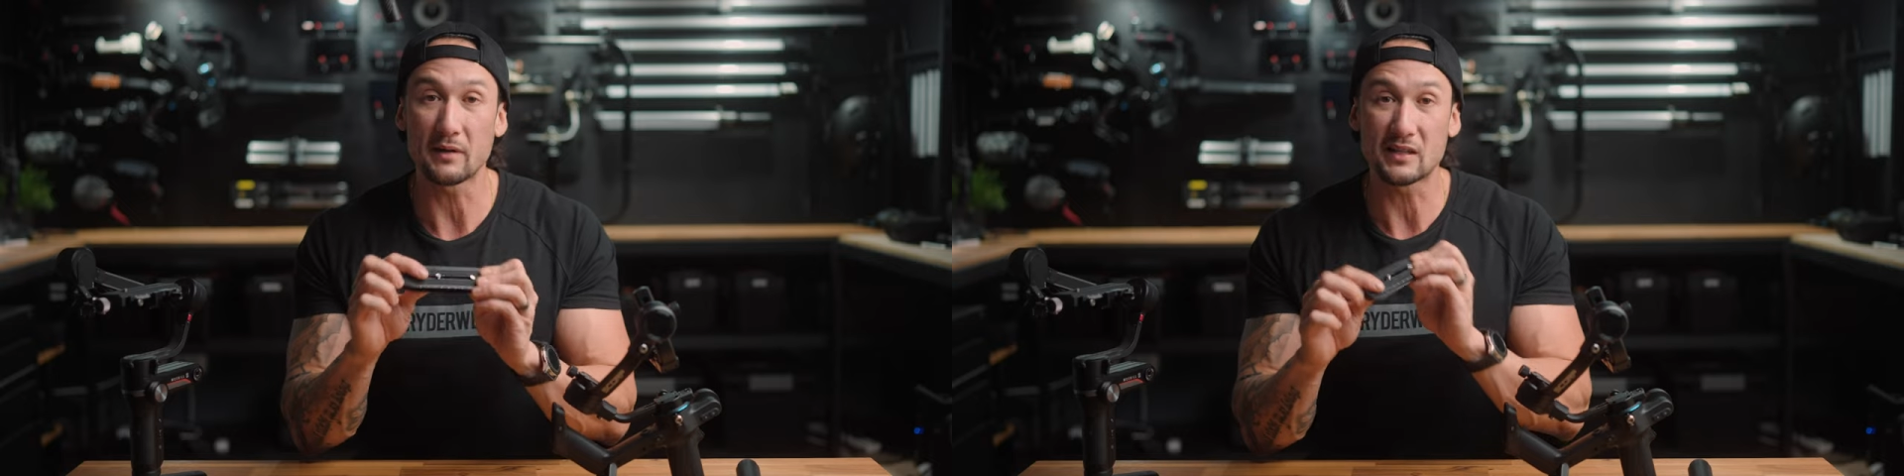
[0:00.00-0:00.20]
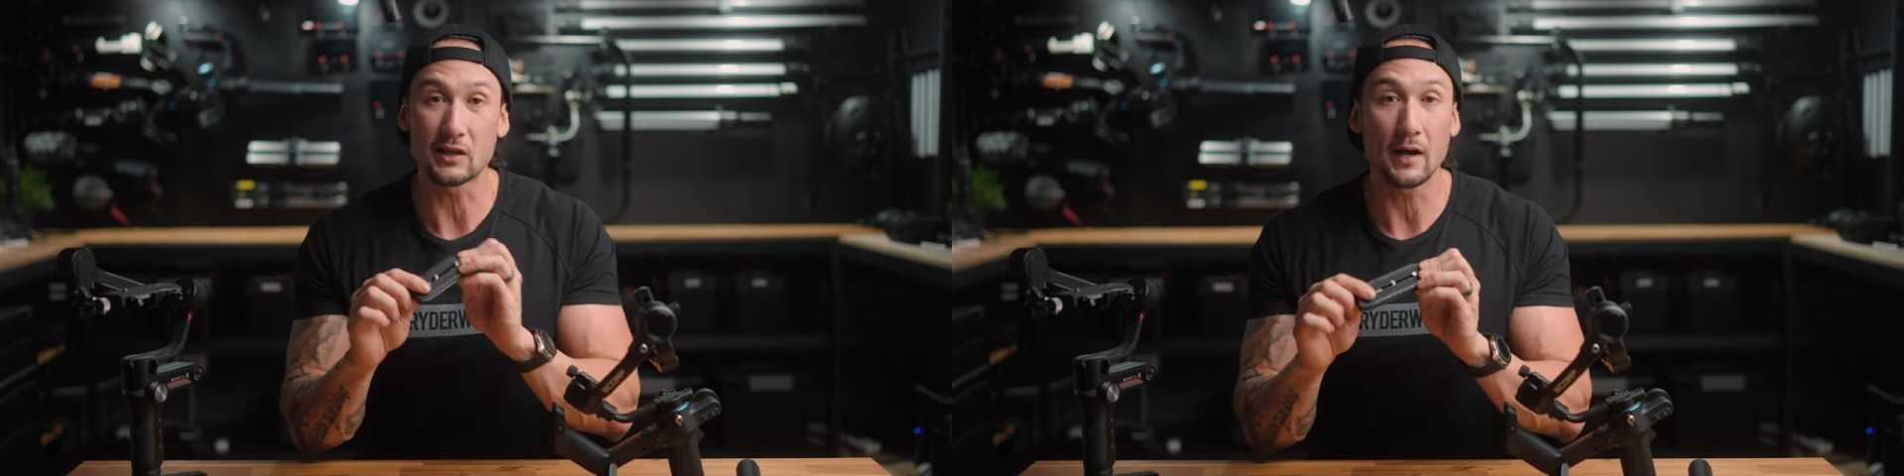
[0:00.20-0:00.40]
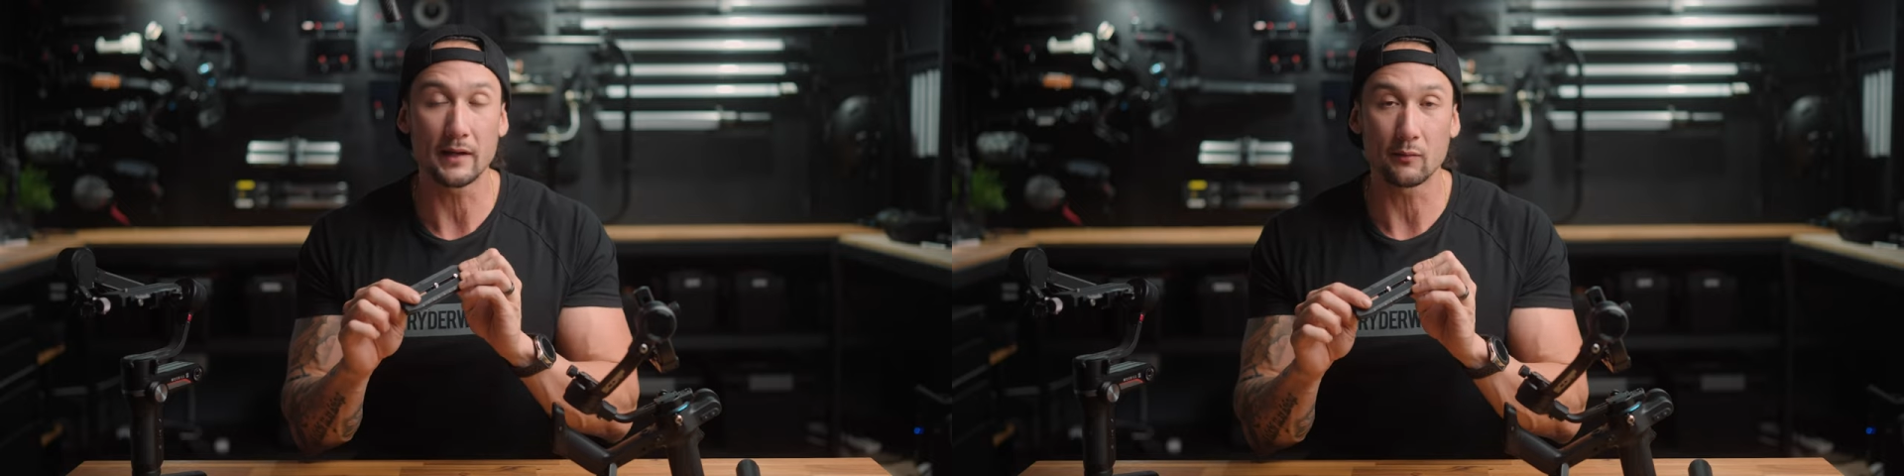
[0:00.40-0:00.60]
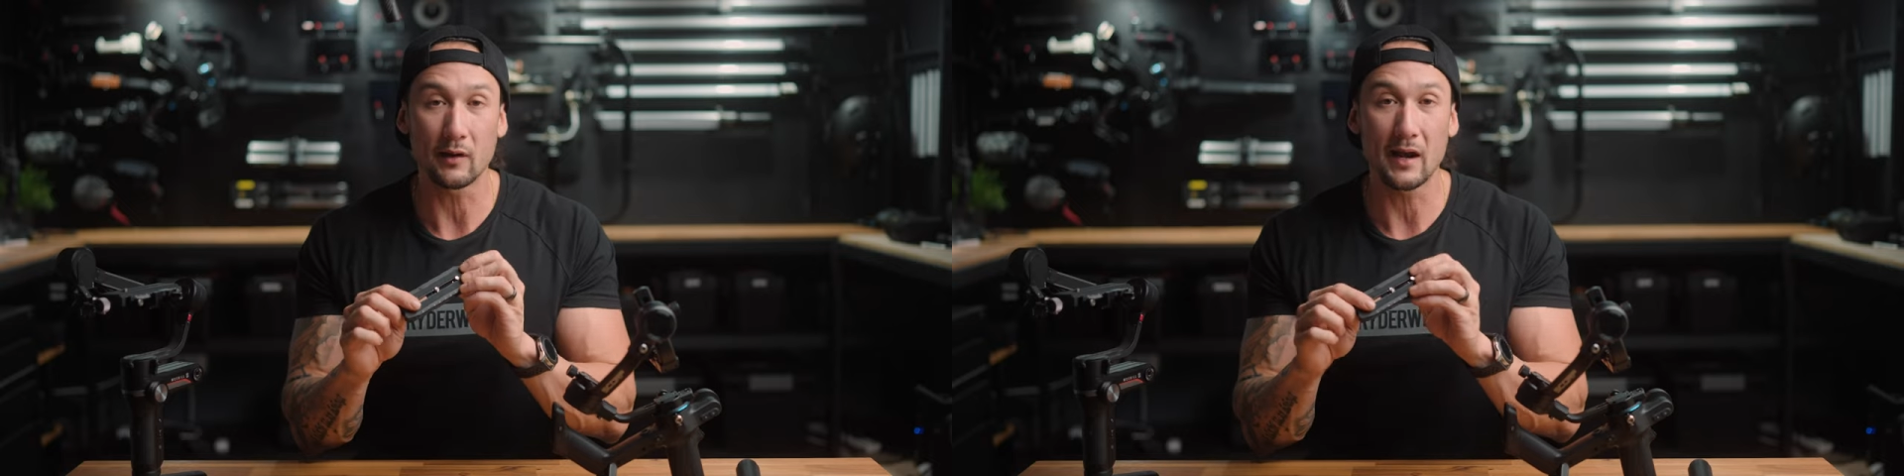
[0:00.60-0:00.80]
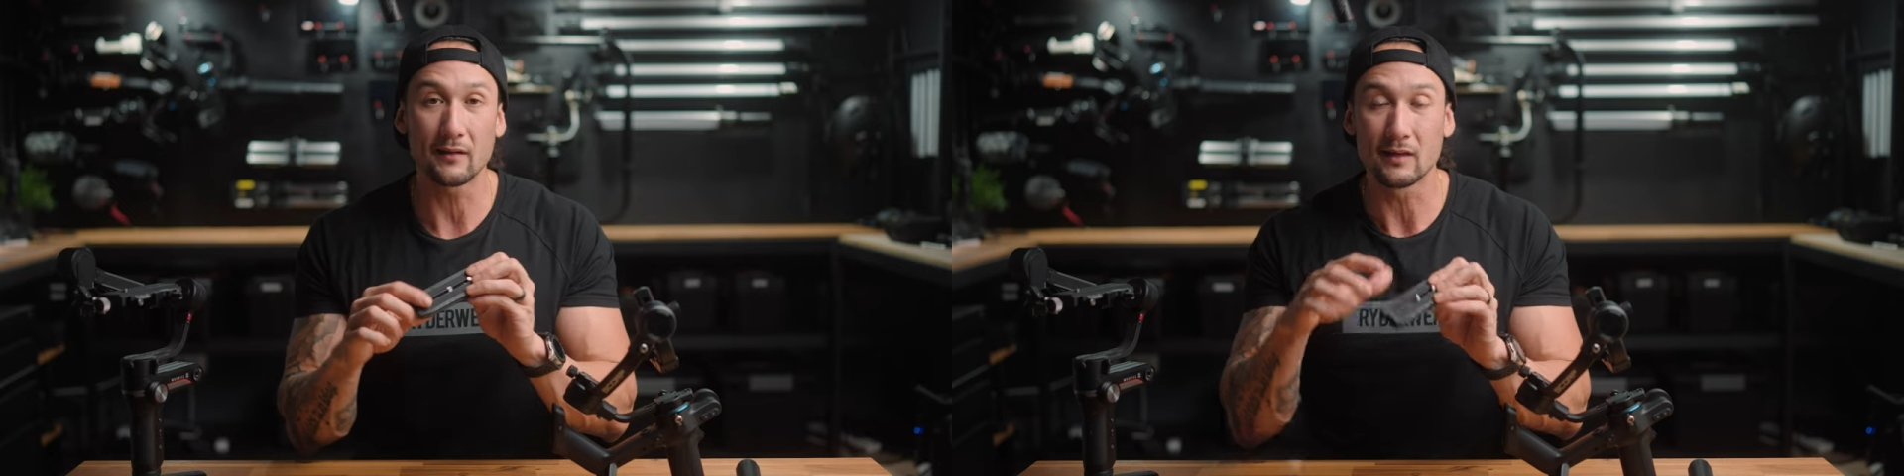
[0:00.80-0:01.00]
be sliding
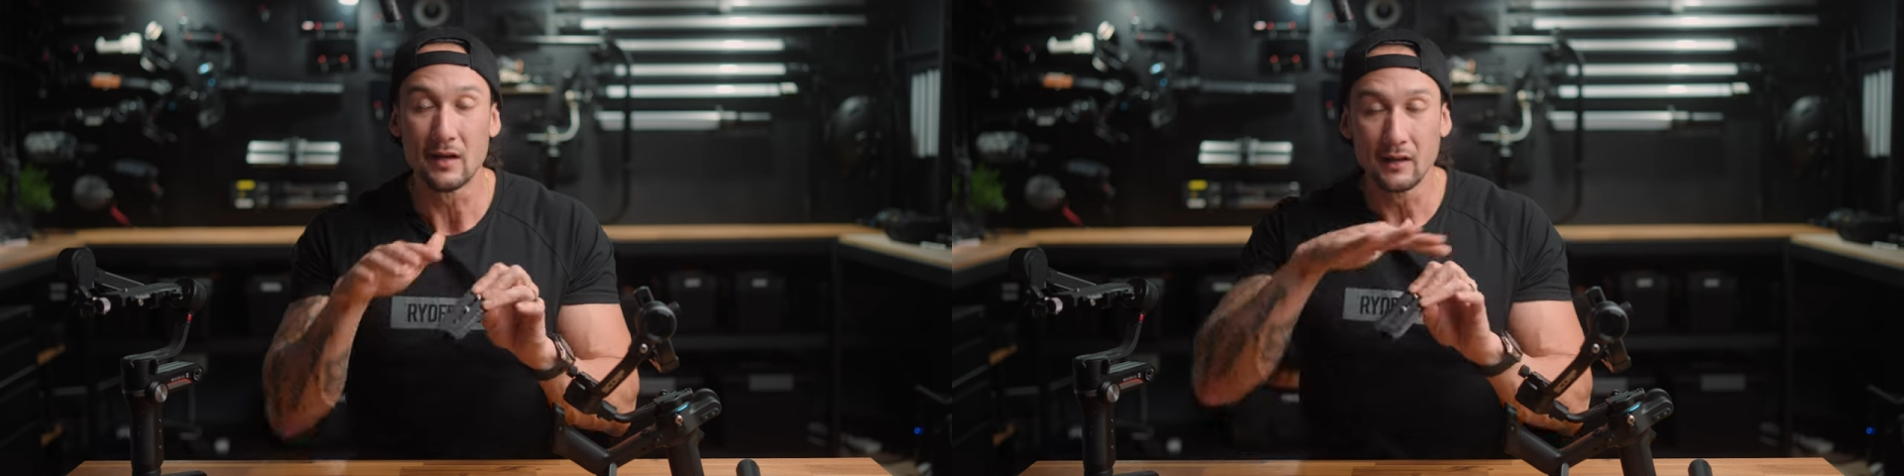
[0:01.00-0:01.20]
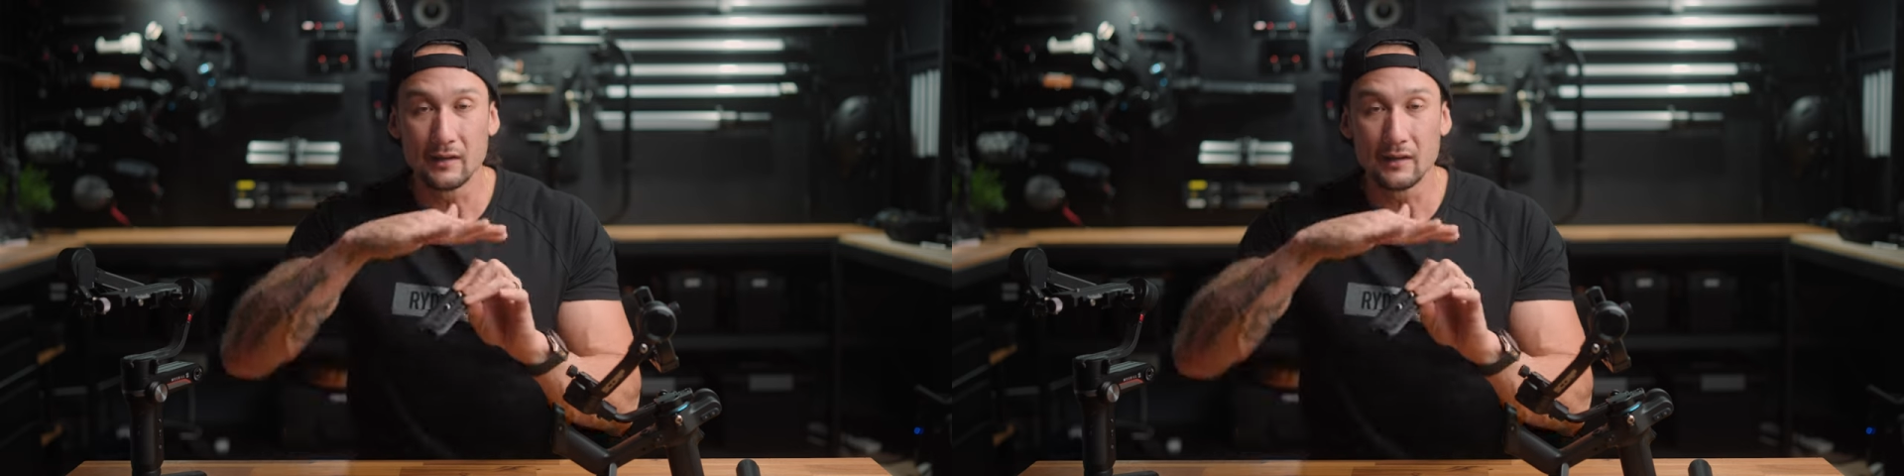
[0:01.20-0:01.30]
around,